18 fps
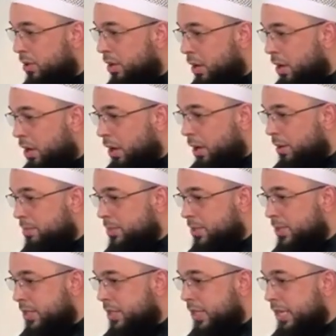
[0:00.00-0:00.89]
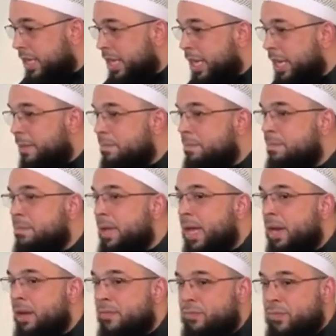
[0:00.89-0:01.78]
harms,
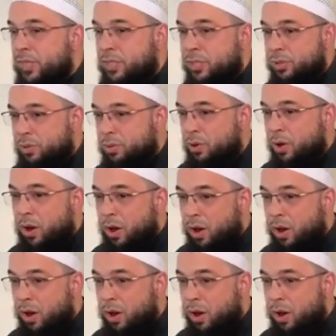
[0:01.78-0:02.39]
metaphysical